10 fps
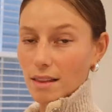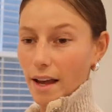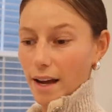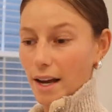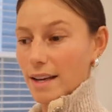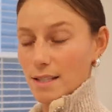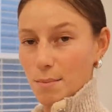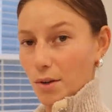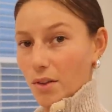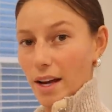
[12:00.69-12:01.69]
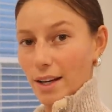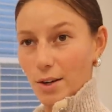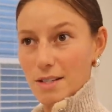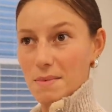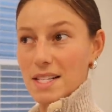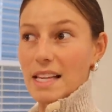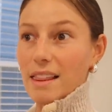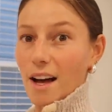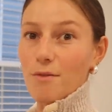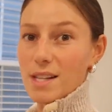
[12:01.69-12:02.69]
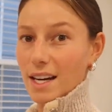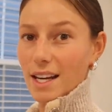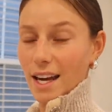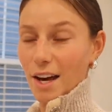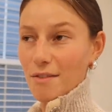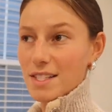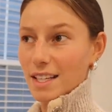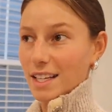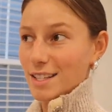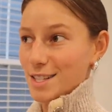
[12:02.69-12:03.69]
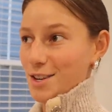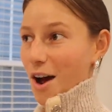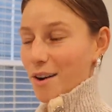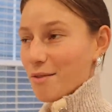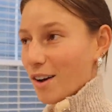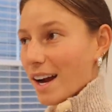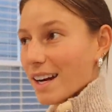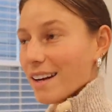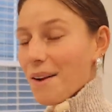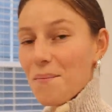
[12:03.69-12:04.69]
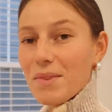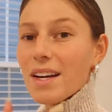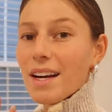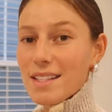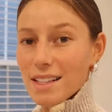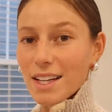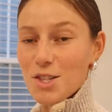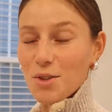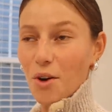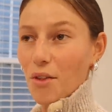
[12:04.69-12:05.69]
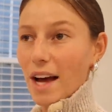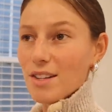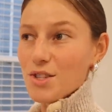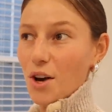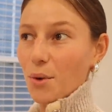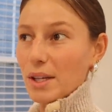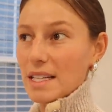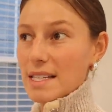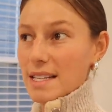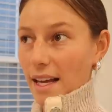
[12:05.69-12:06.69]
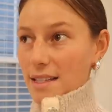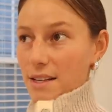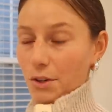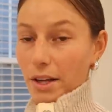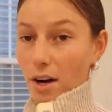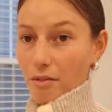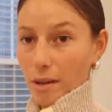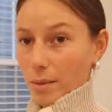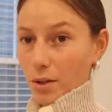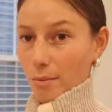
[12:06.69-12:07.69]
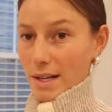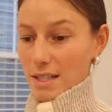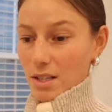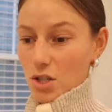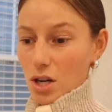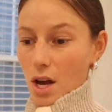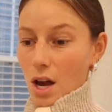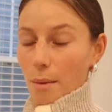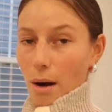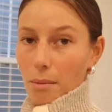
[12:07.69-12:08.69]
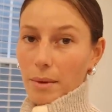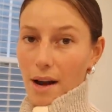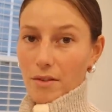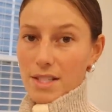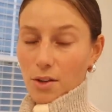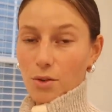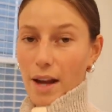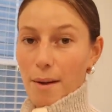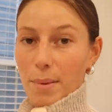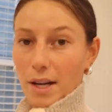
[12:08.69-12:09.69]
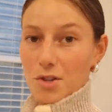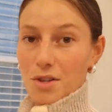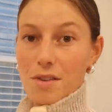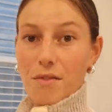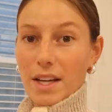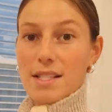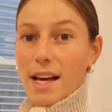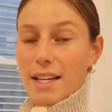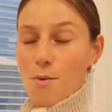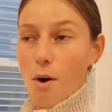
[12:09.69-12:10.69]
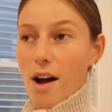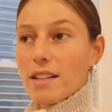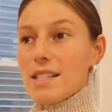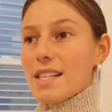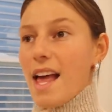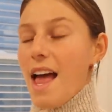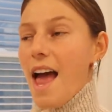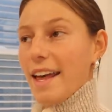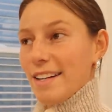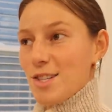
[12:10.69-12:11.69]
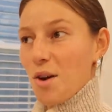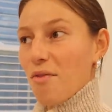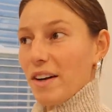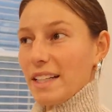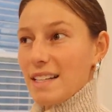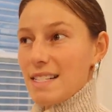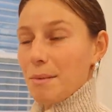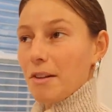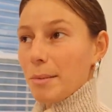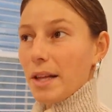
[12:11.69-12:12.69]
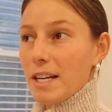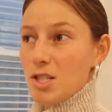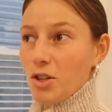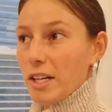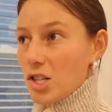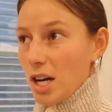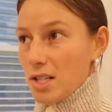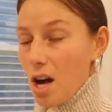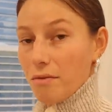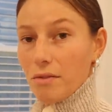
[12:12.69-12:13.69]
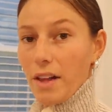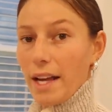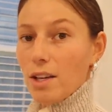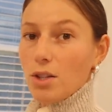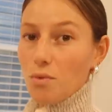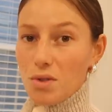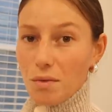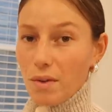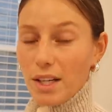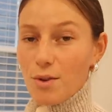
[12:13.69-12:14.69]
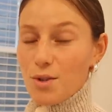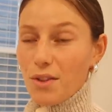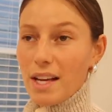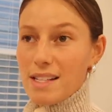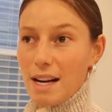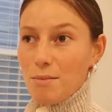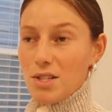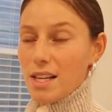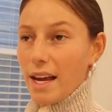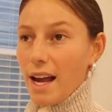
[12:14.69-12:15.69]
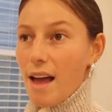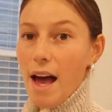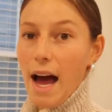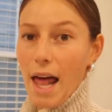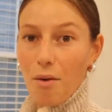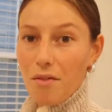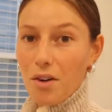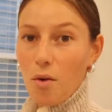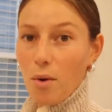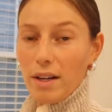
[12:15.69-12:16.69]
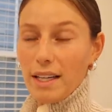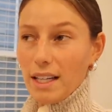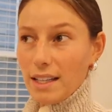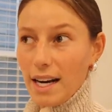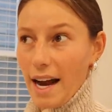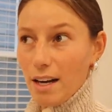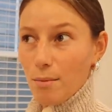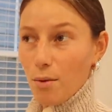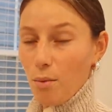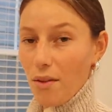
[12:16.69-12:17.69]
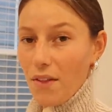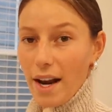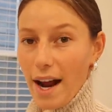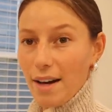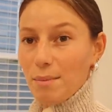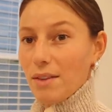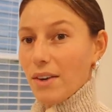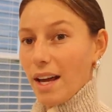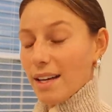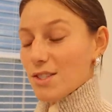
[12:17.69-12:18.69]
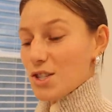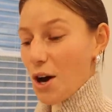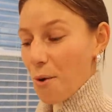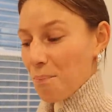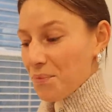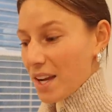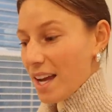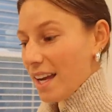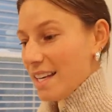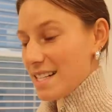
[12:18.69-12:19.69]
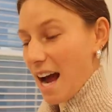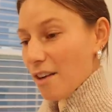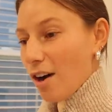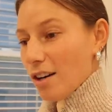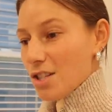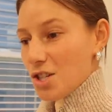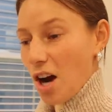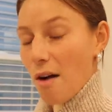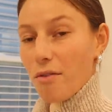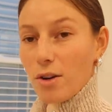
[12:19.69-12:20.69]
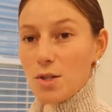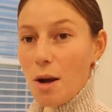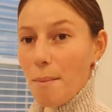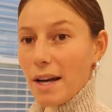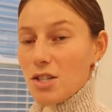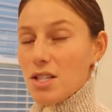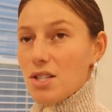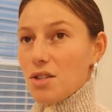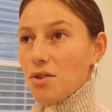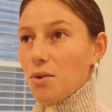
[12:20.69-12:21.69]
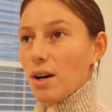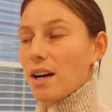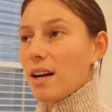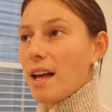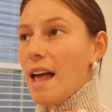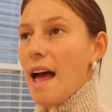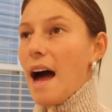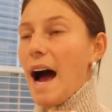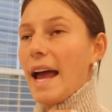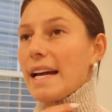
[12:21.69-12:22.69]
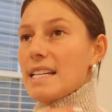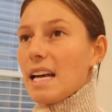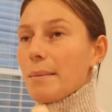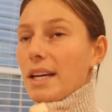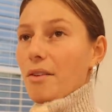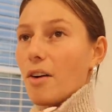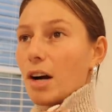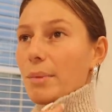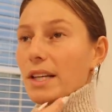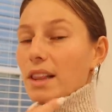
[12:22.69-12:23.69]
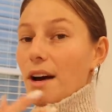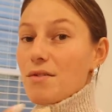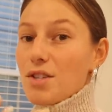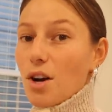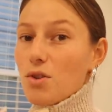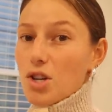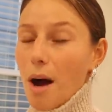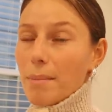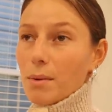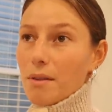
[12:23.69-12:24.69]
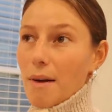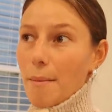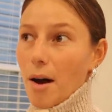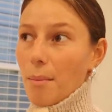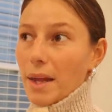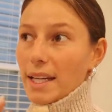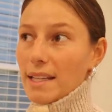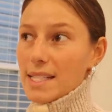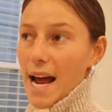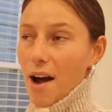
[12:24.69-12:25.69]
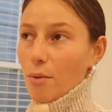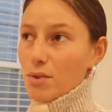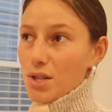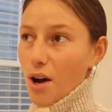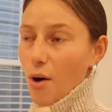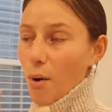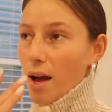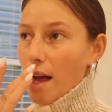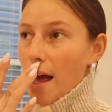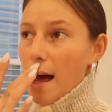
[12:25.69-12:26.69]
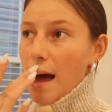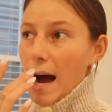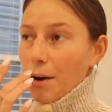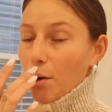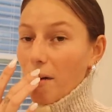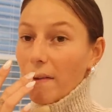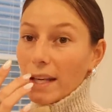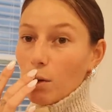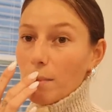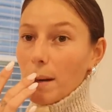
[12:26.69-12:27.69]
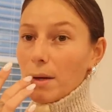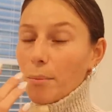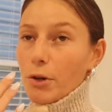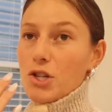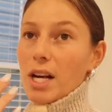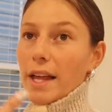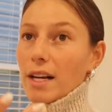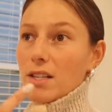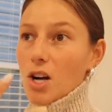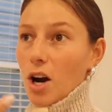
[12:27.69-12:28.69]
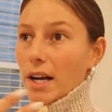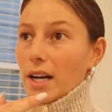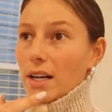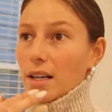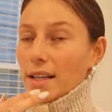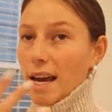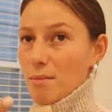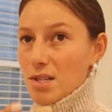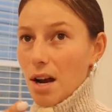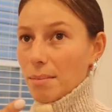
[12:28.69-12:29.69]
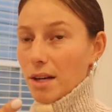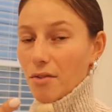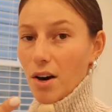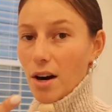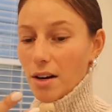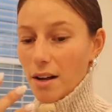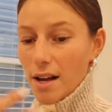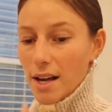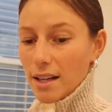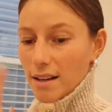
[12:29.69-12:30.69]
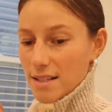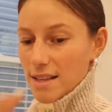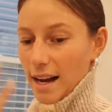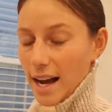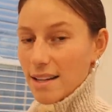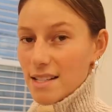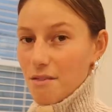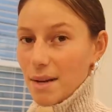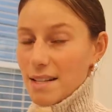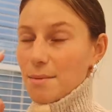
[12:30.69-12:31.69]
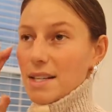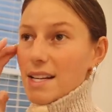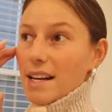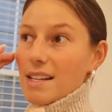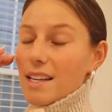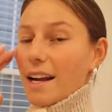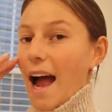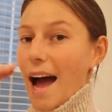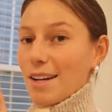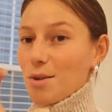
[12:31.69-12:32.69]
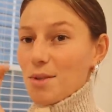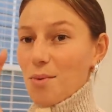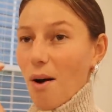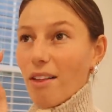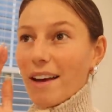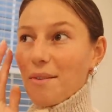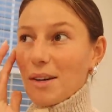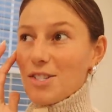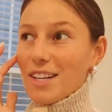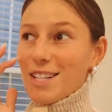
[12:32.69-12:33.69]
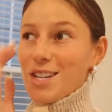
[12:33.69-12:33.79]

like his birthday and Christmas. He loves getting gifts and he is not afraid to let you know that. So he sends literally in our family group message probably every single day pictures of things that he wants. And it's so funny because some of them are like screenshots off of like YouTube videos or things. And I'm just like, I don't even know where to get that item or what that item even is. So he's kind of hard to shop for. So I might just do, I hate to get him a gift card, but he loves to go shopping with my mom like in town. So I don't know. I feel like he would maybe appreciate like a Target and a GameStop gift card because that kind of stuff makes him excited to like add to his wallet, which is